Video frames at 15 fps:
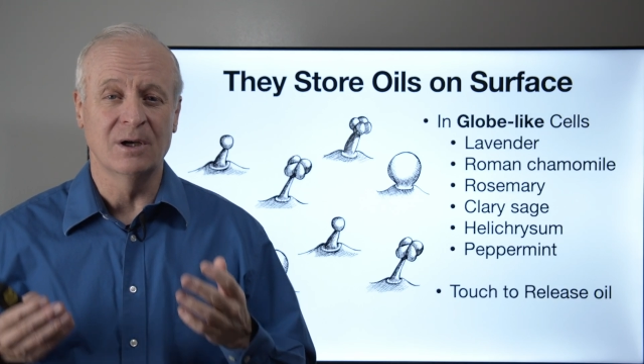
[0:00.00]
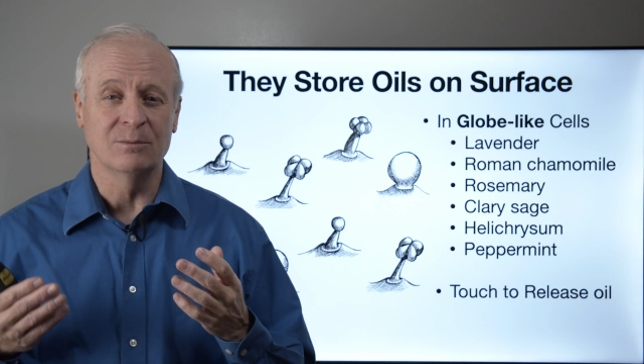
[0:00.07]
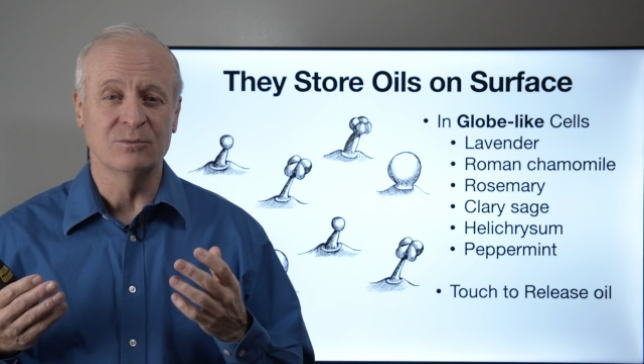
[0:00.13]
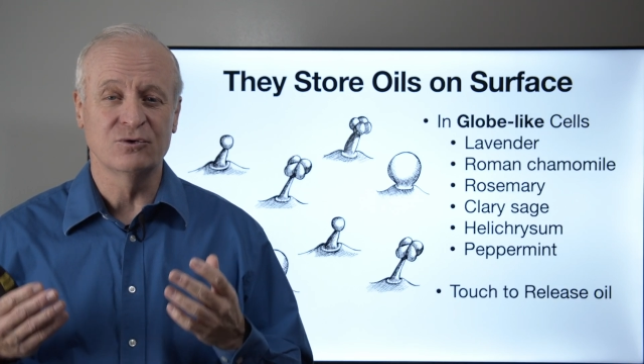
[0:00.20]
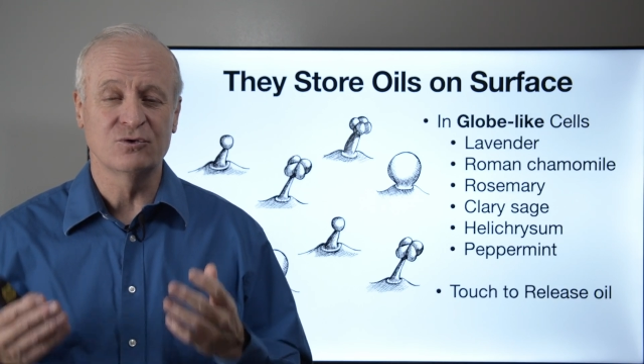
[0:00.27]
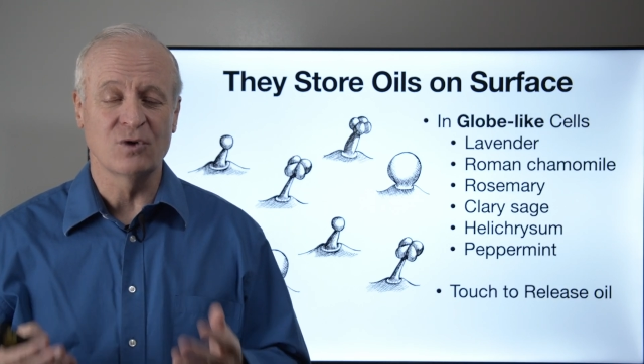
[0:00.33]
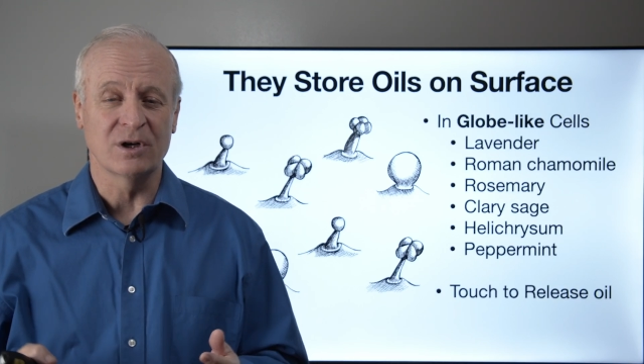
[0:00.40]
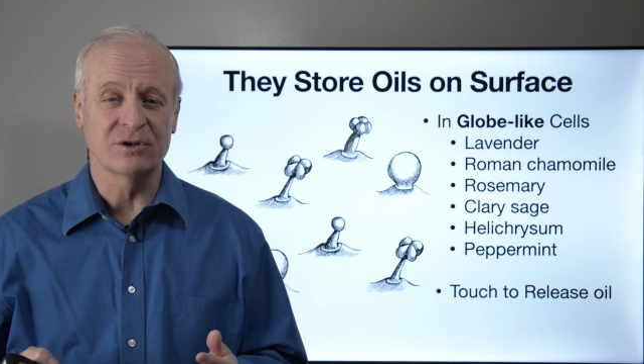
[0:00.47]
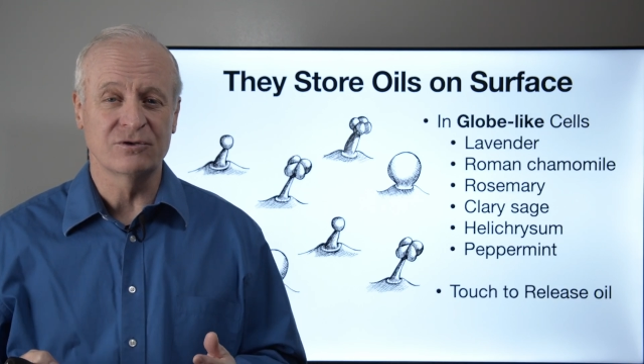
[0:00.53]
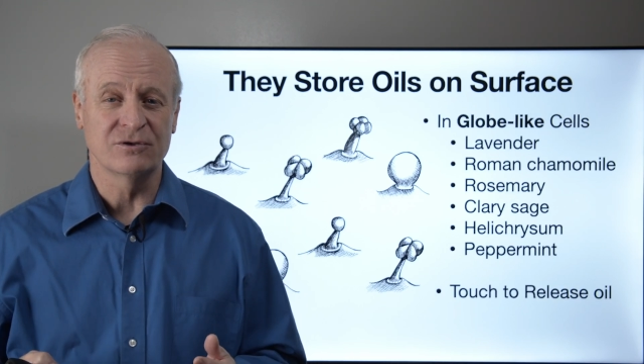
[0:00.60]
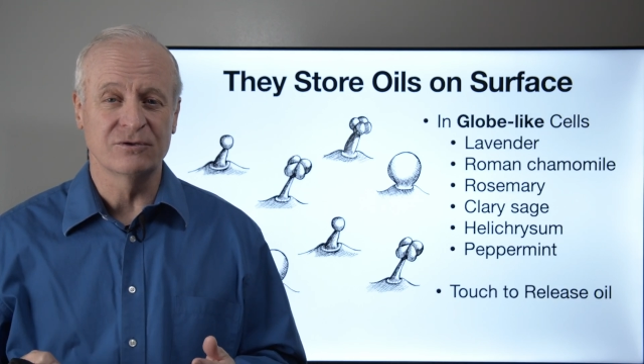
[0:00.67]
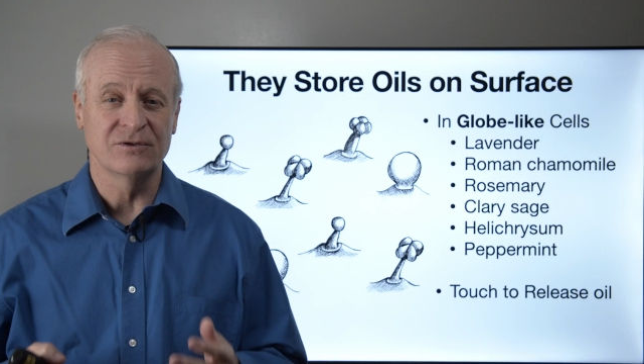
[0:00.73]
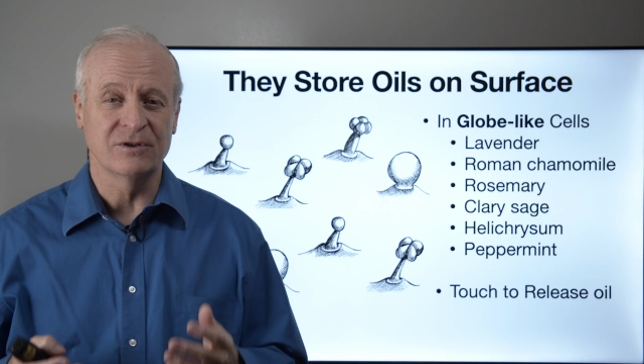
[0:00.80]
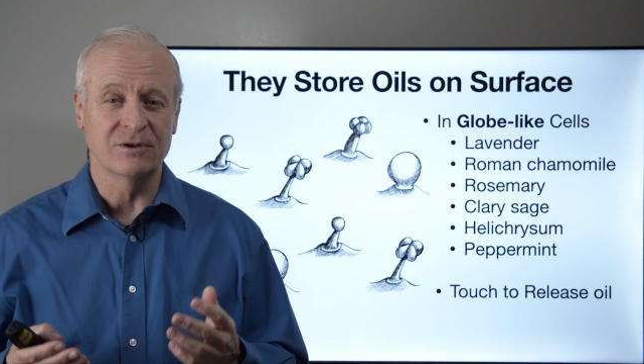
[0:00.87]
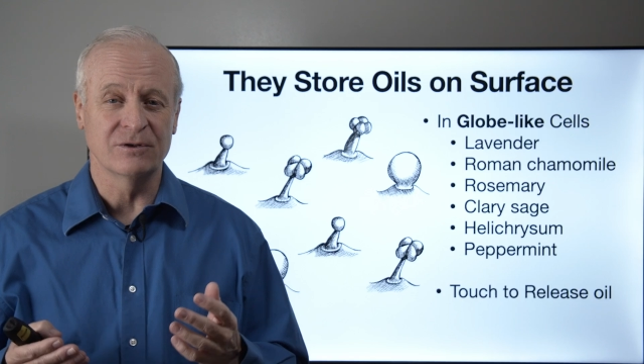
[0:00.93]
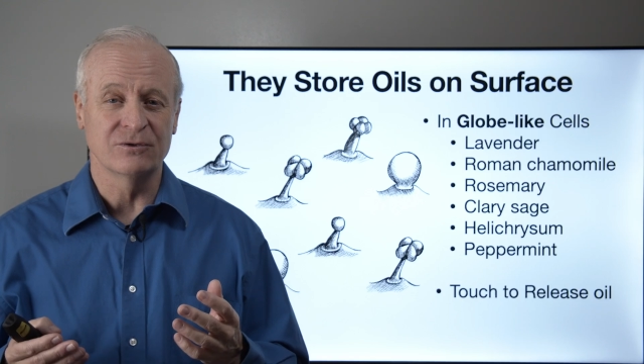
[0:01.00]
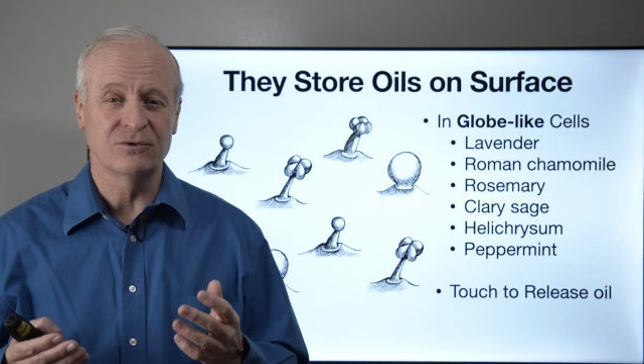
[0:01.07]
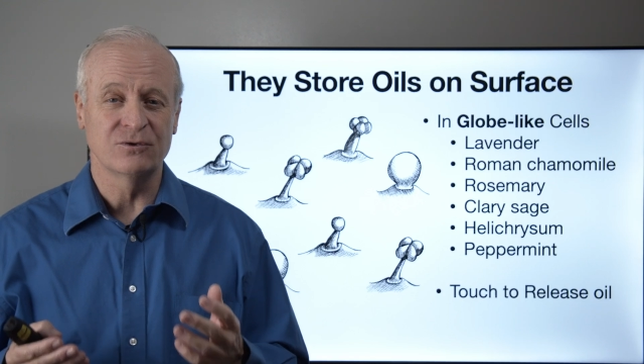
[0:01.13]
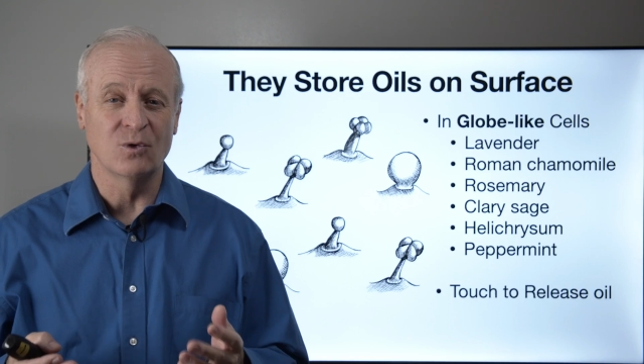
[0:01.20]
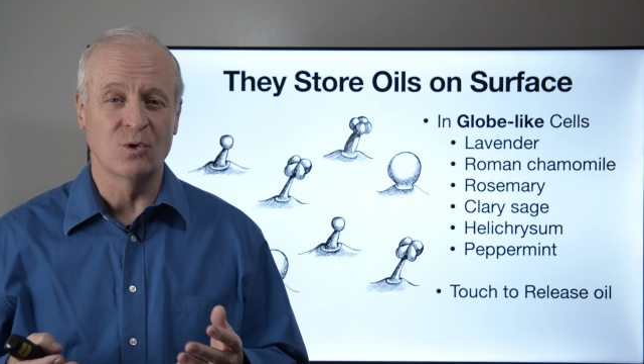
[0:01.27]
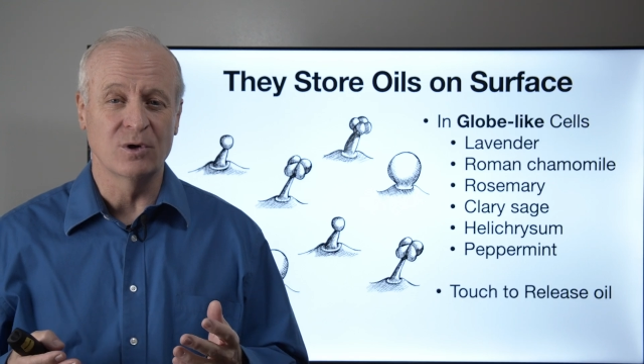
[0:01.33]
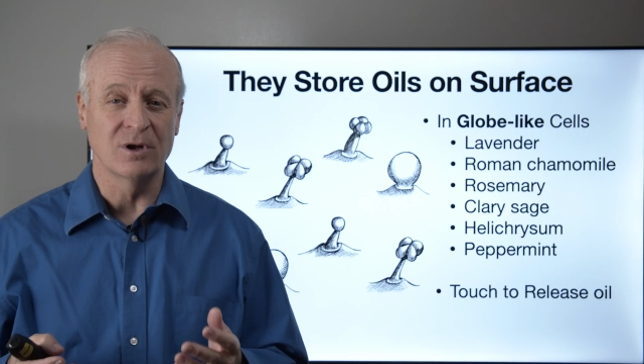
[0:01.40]
structures that are
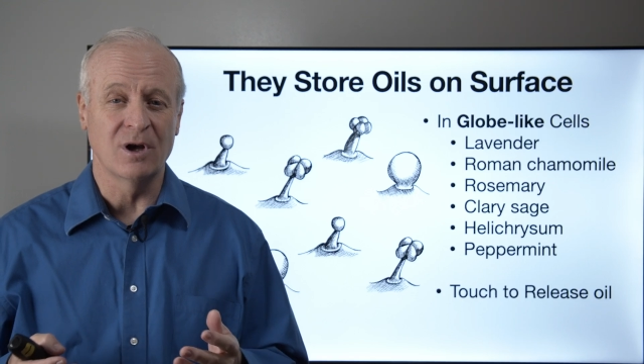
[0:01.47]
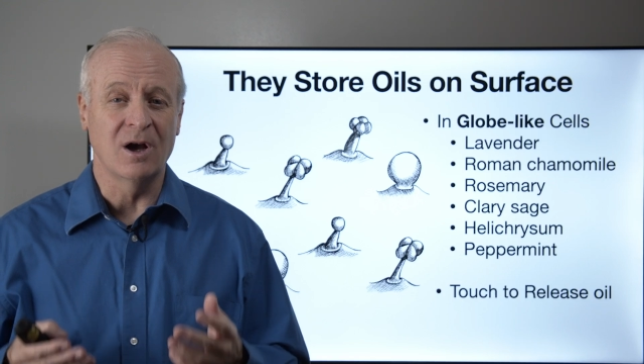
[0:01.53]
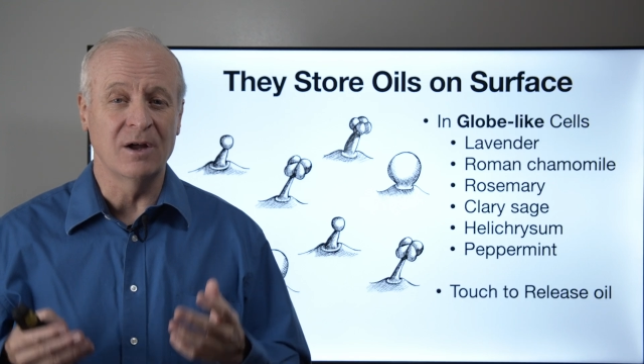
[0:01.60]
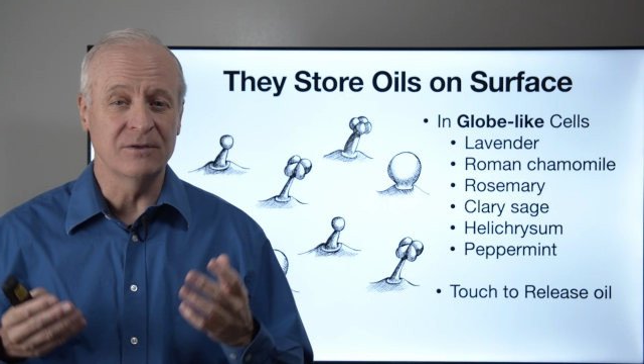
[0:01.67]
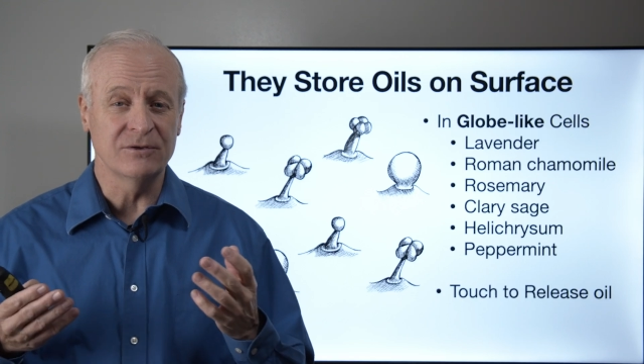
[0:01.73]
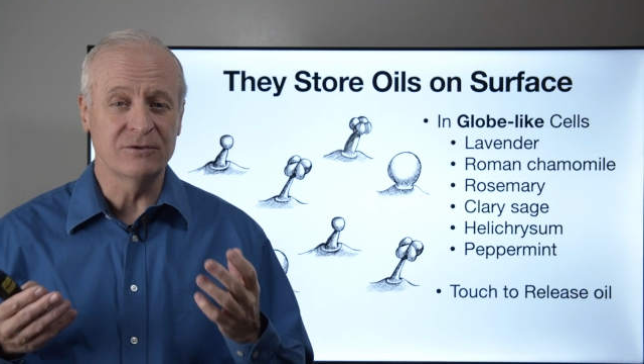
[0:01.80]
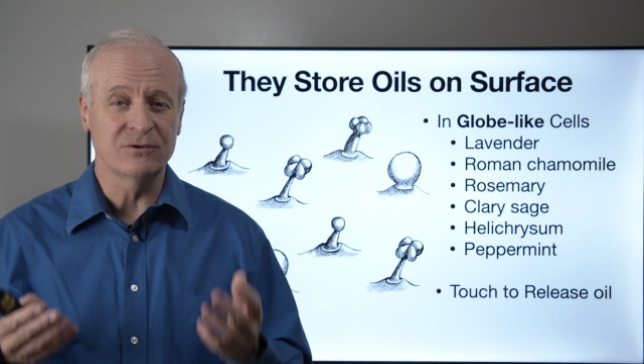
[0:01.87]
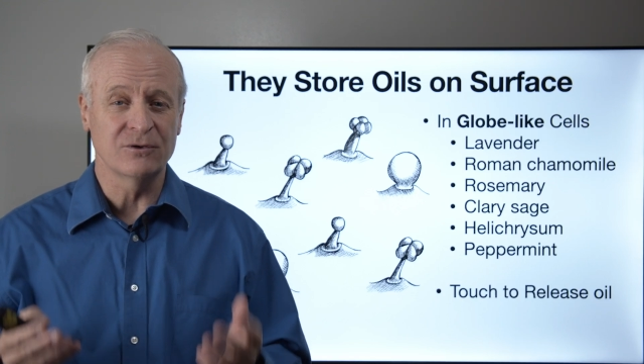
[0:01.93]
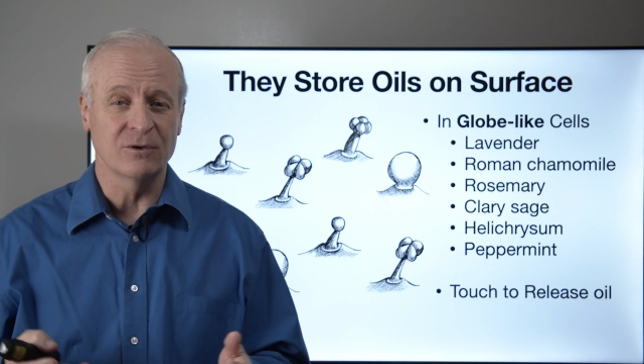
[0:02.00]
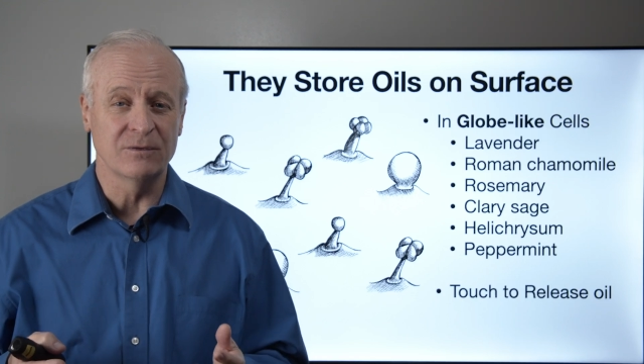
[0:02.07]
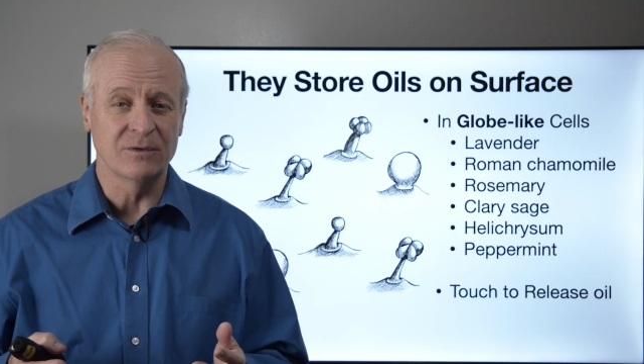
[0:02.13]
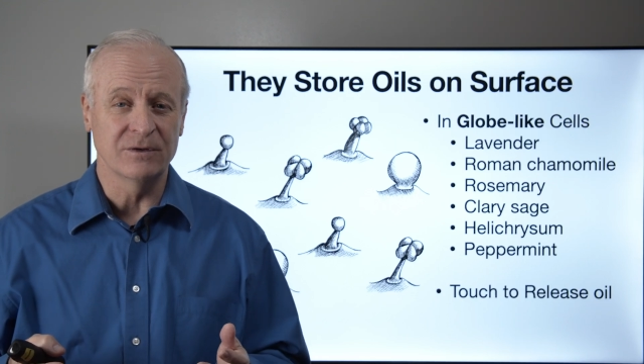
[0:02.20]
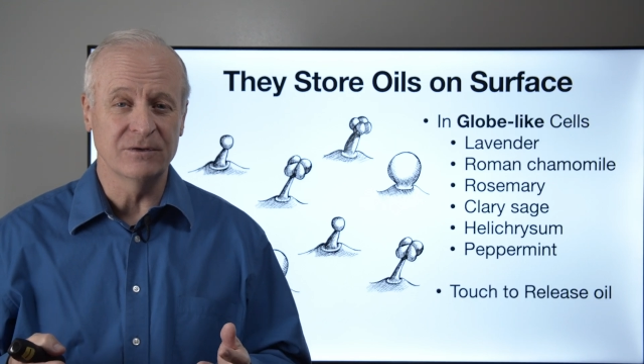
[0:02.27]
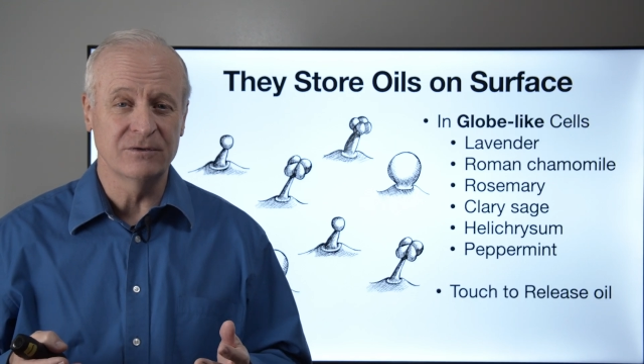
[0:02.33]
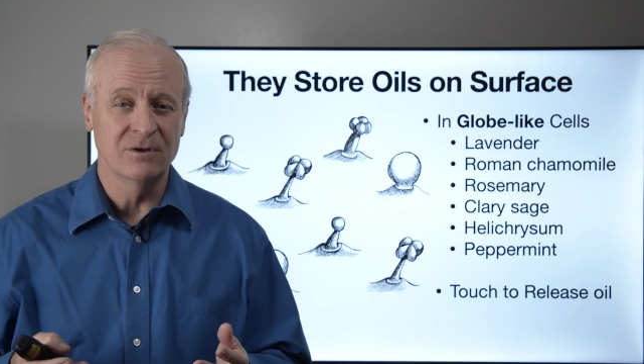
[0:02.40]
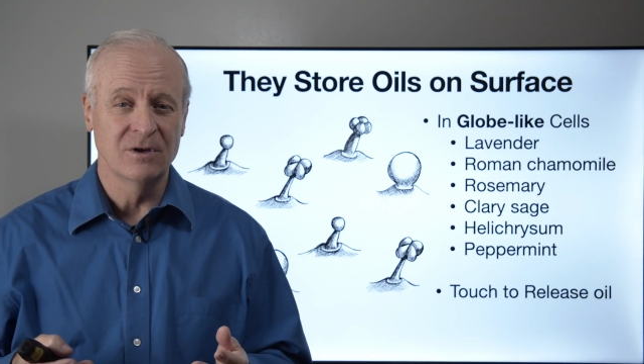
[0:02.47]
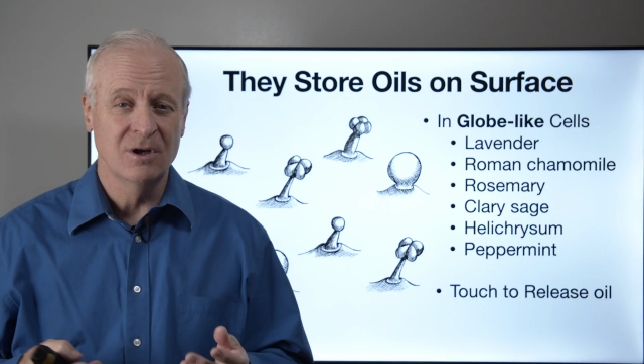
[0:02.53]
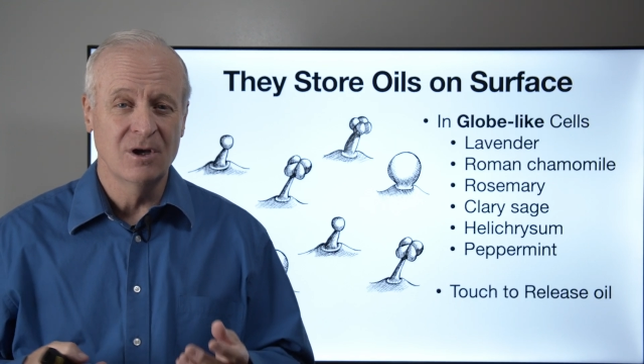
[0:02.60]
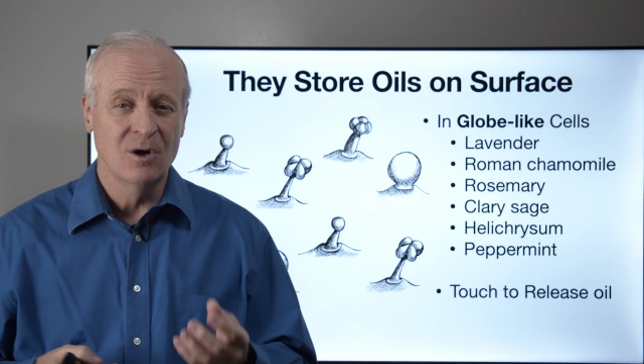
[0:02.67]
stored on the surface